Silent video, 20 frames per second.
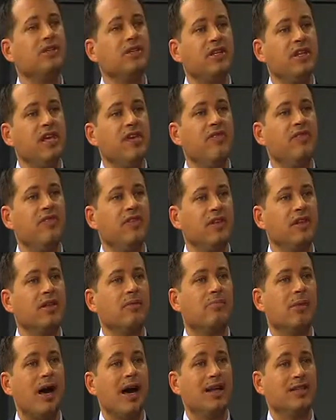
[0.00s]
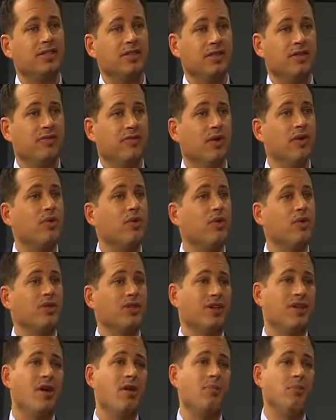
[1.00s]
leave feeling positive. Of course,
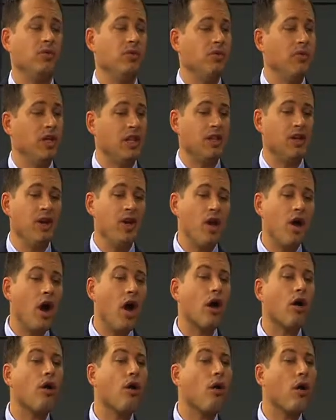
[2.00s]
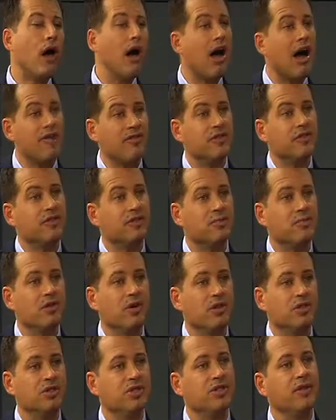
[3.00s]
coupled with our whole office
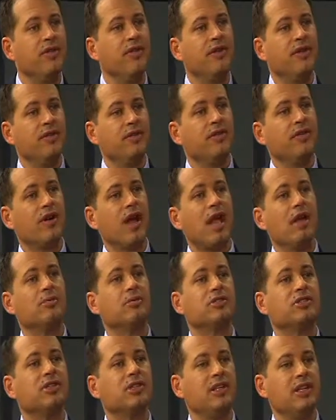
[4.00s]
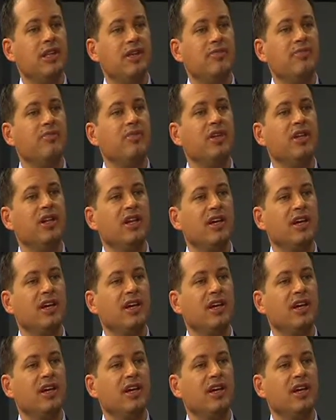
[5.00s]
approach, they're able to leave. I mean, they're really, getting